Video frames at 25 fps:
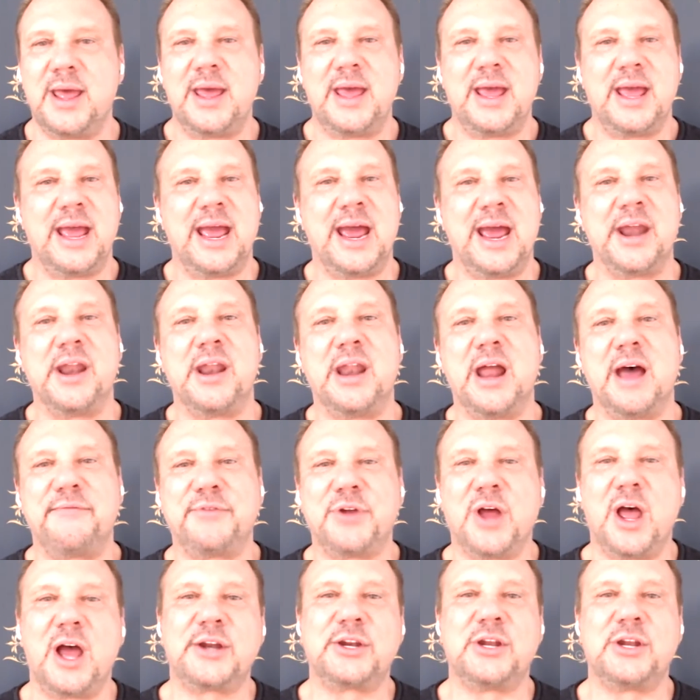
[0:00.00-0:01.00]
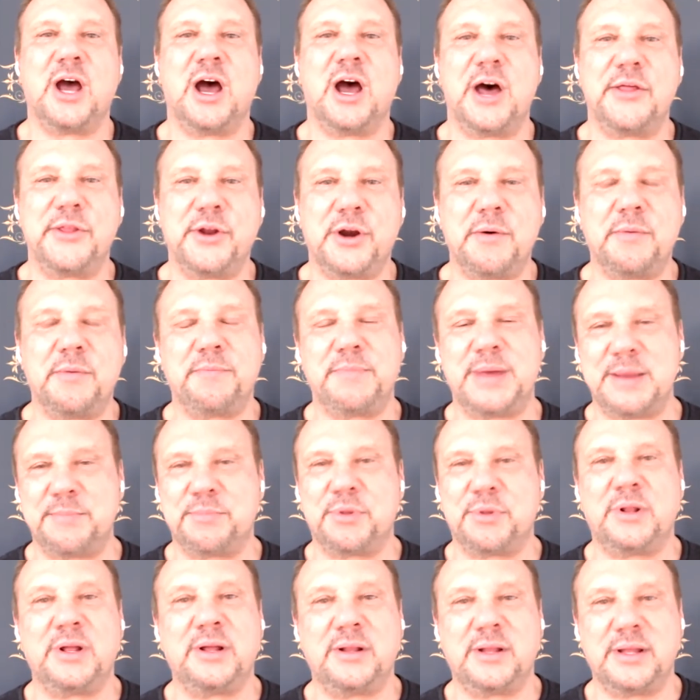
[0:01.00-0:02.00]
And I've talked to other
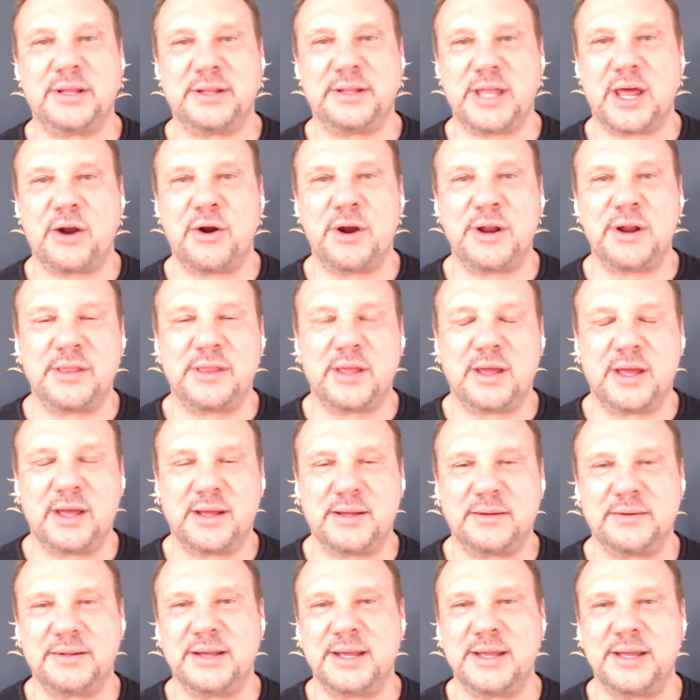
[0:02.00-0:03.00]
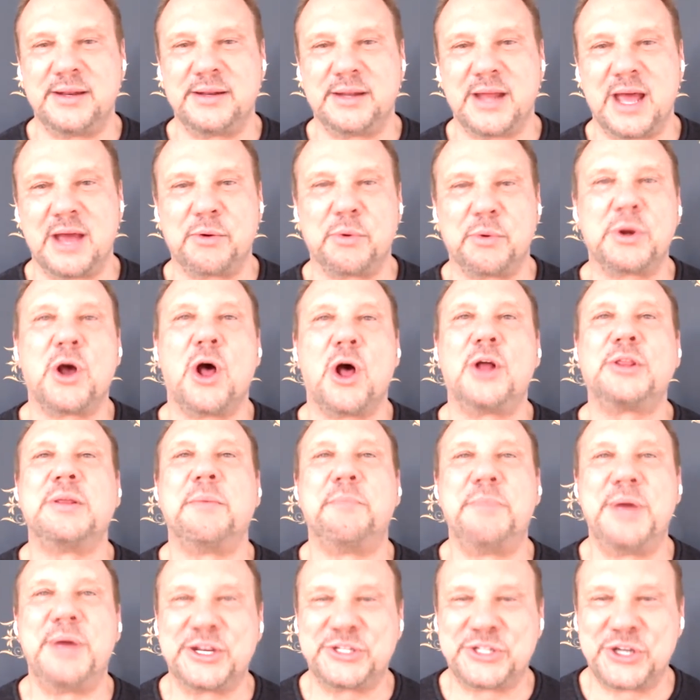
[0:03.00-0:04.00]
people that are in I would call it the
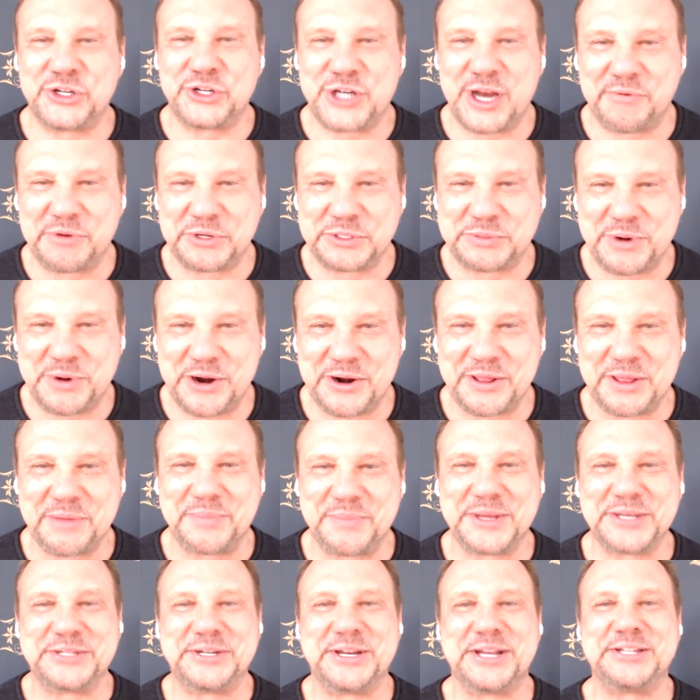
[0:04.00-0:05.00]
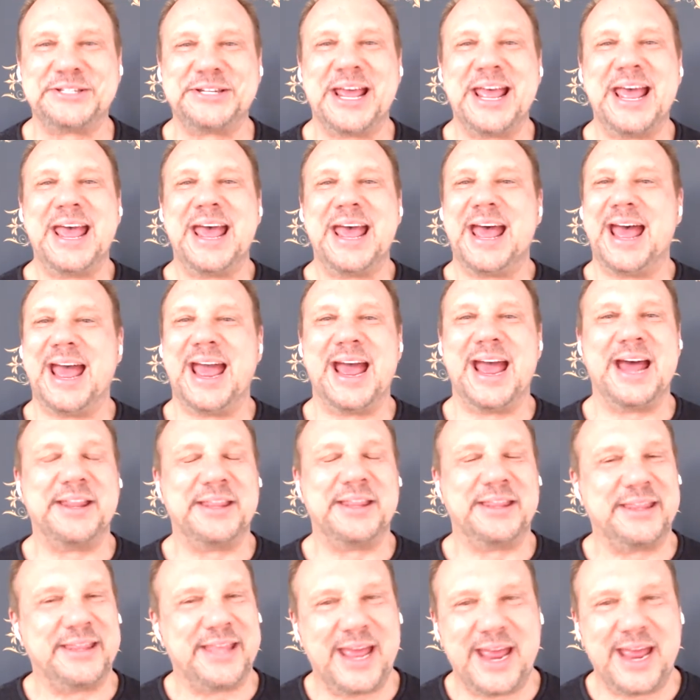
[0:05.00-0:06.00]
picks and shovels part of the business,
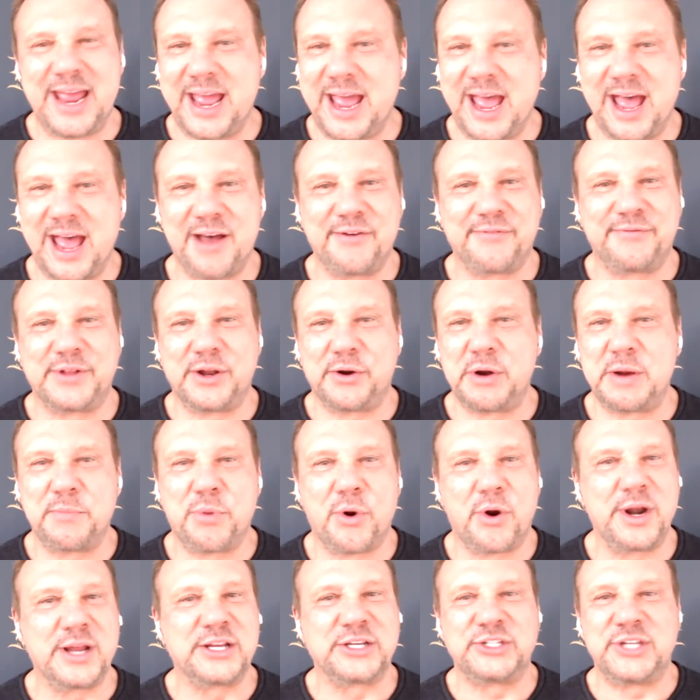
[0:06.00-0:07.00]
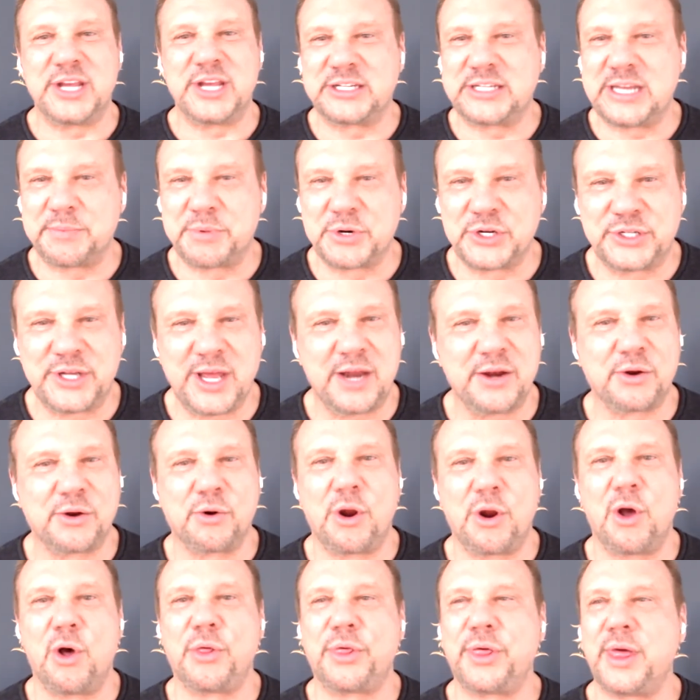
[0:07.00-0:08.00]
and they're reporting 60%
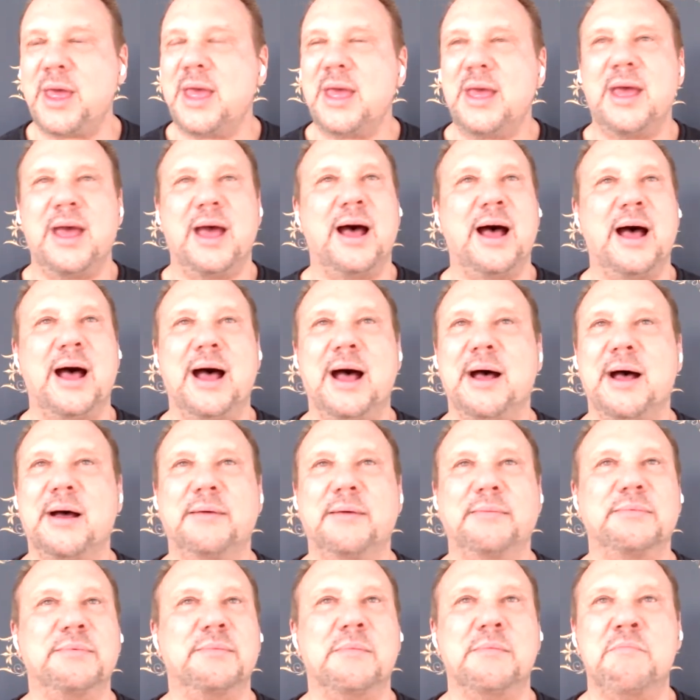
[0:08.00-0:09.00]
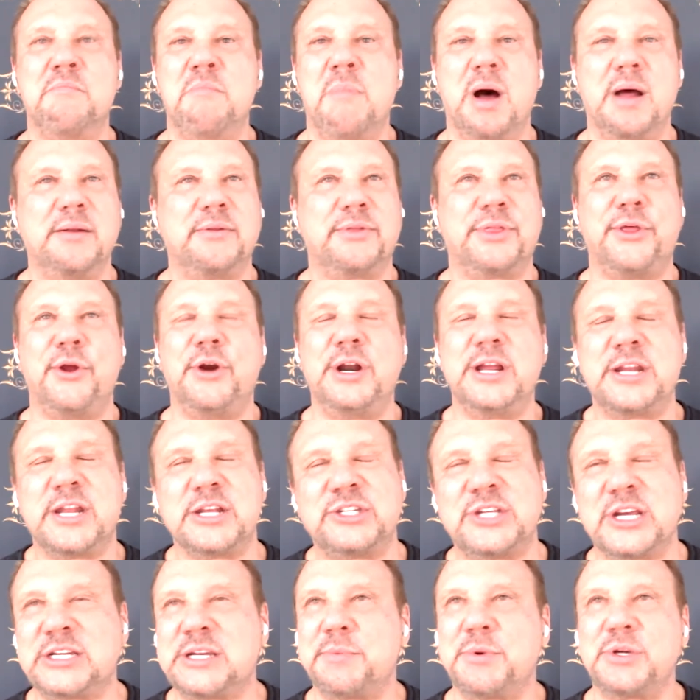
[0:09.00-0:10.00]
growth, 30 to
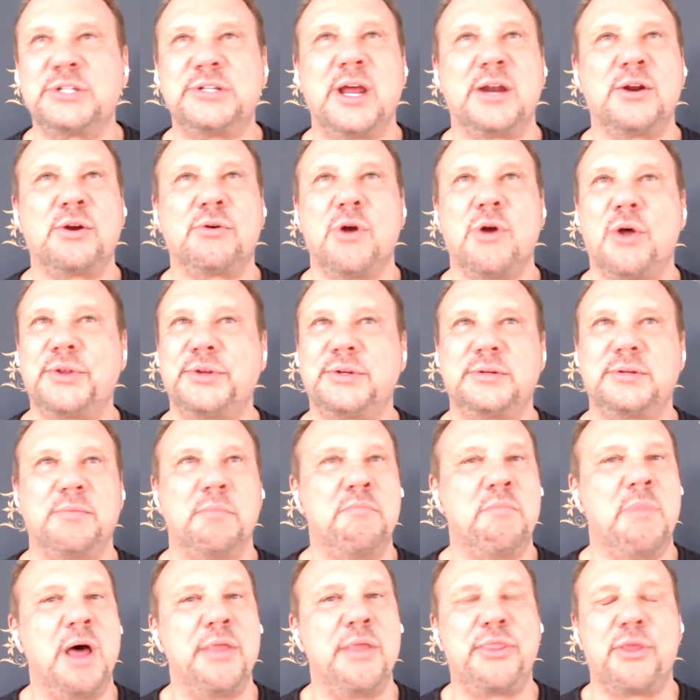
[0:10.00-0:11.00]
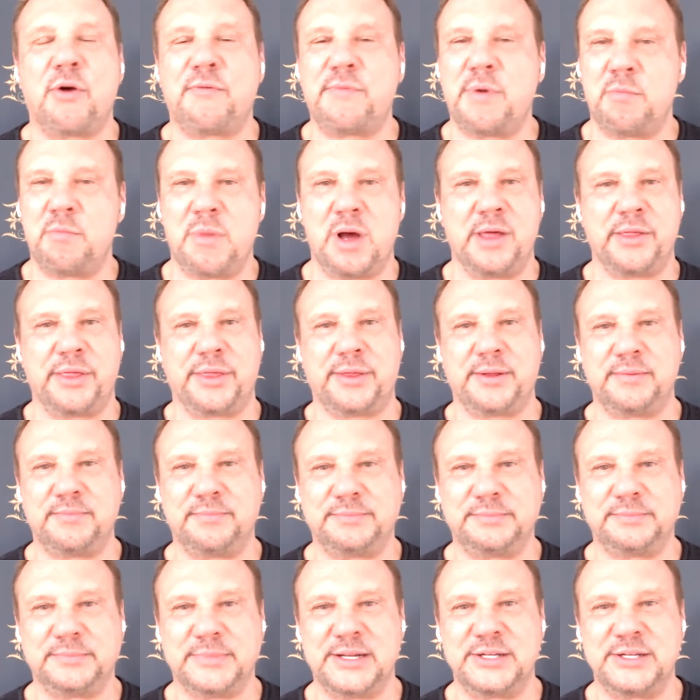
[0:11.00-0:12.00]
60% growth month over month
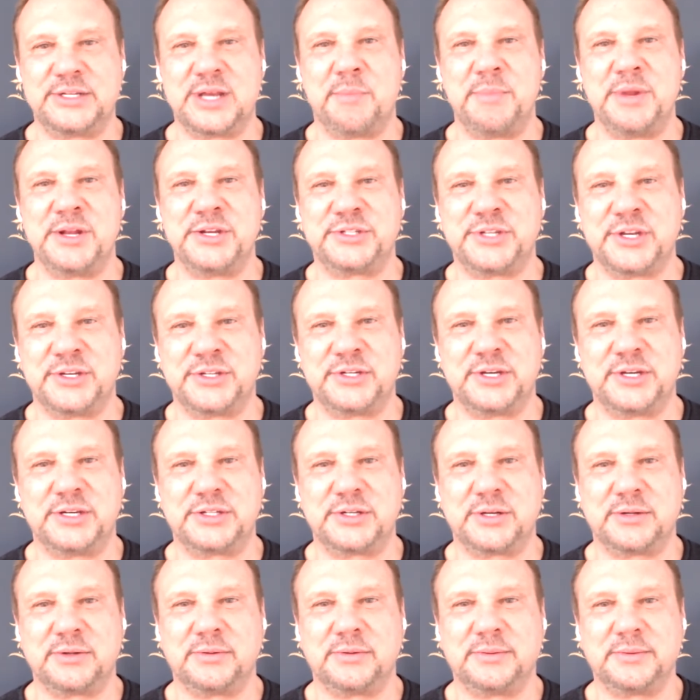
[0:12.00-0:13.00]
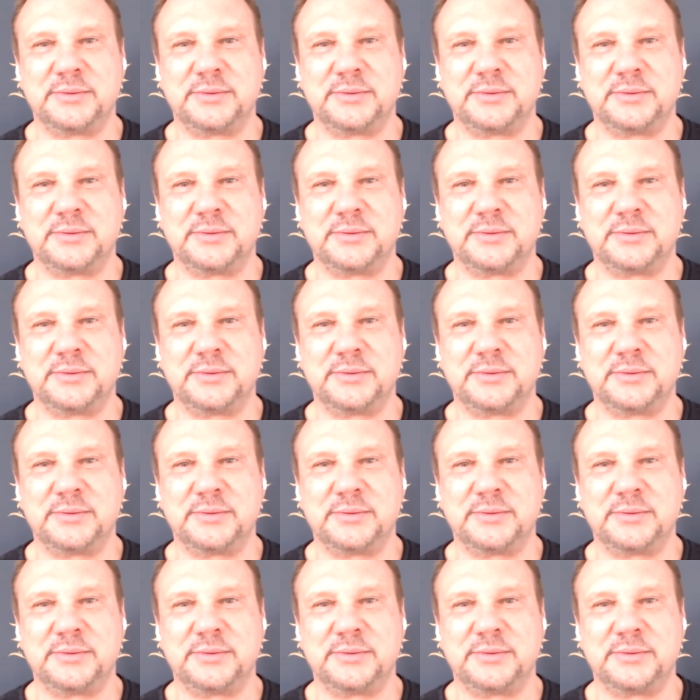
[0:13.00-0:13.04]
in some instances.